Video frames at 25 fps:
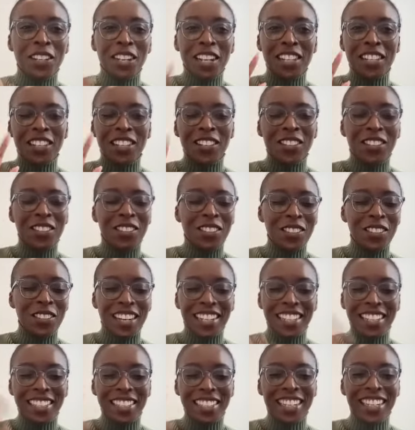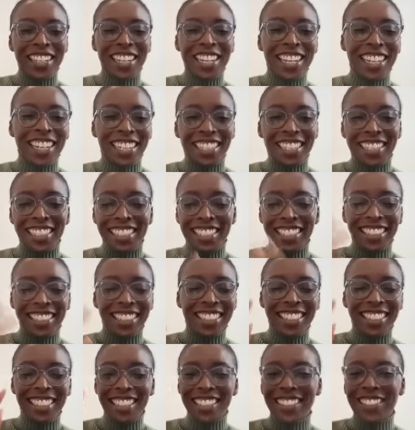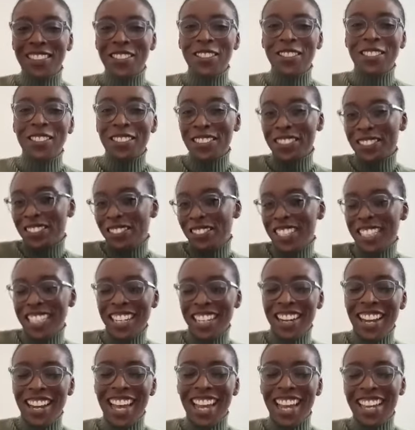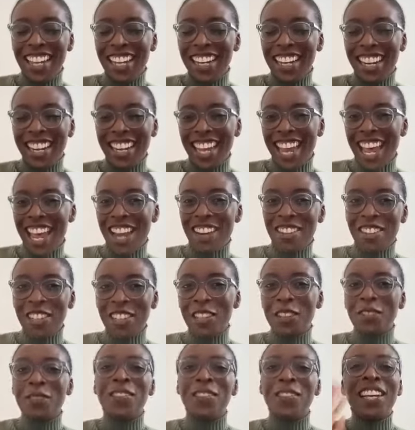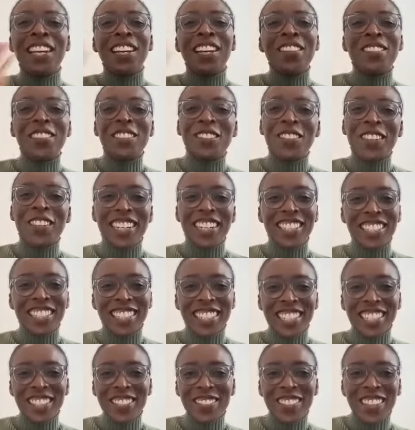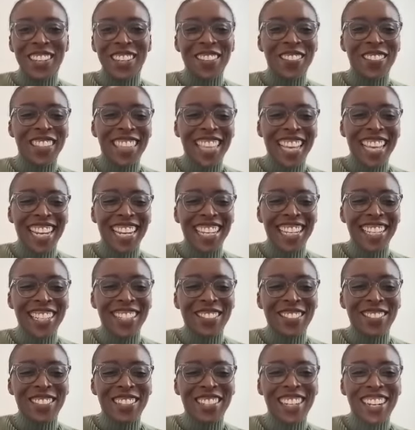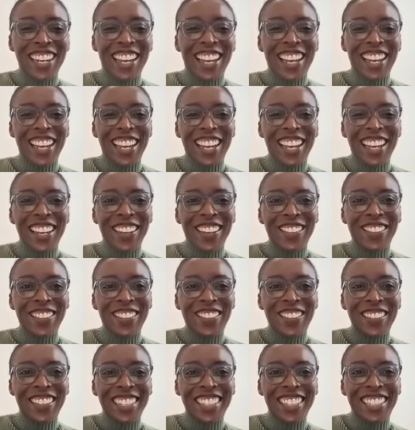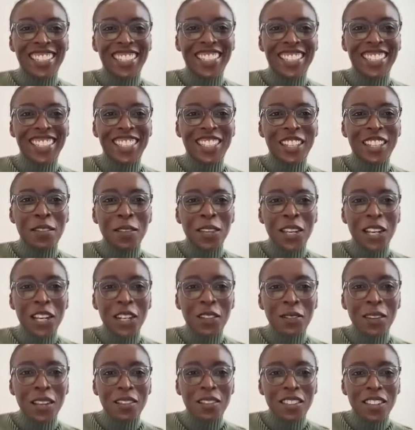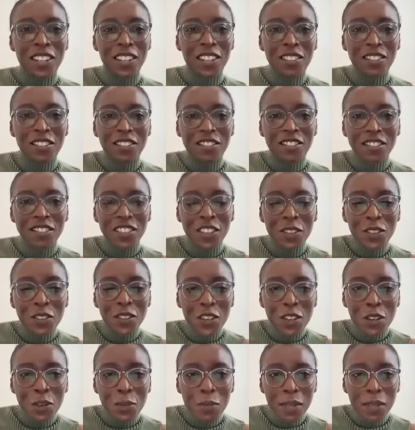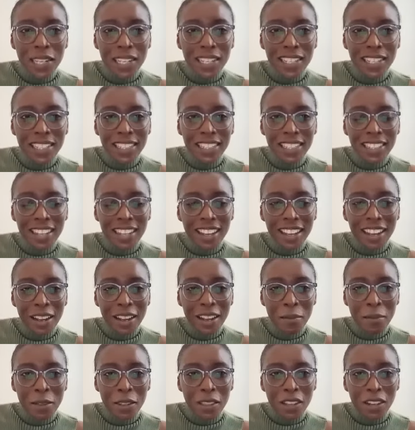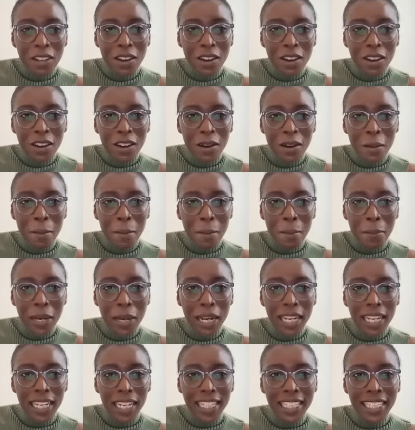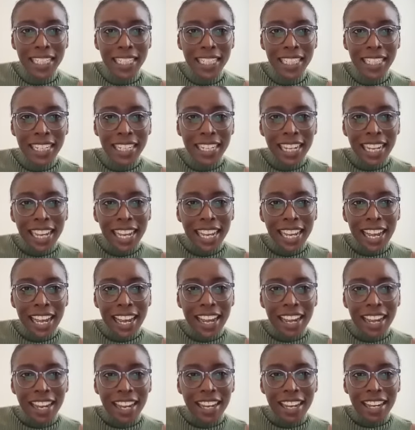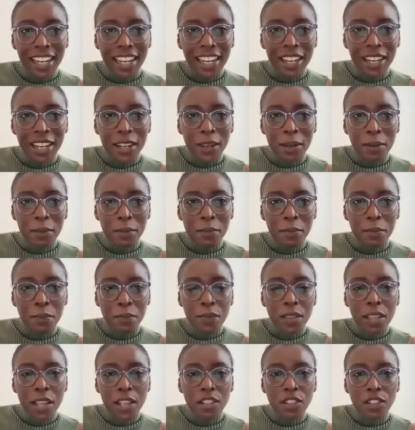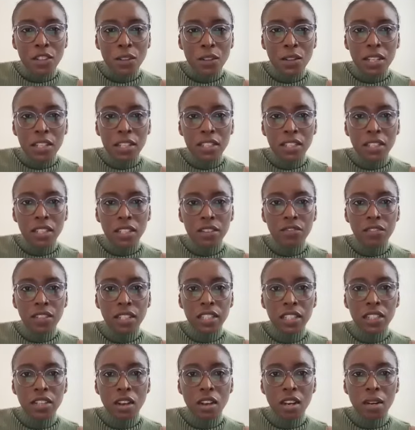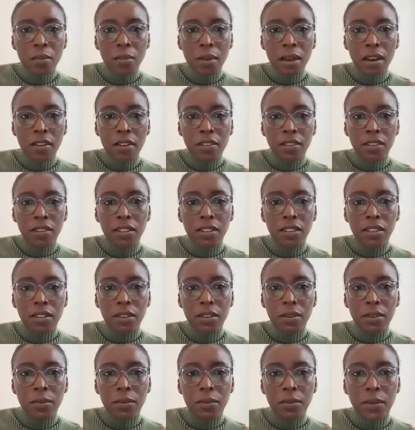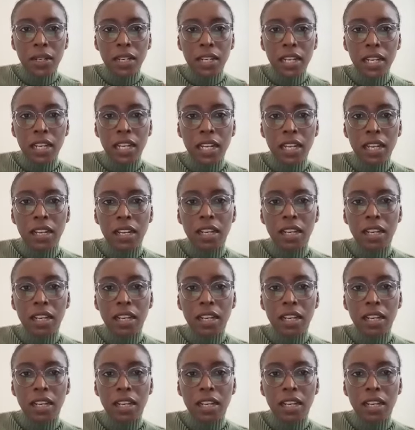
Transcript: as soon as you guys say like a cool retail acronym, if you want to just explain what that is, when just because we have you newbies on the call, but so let's really talk about what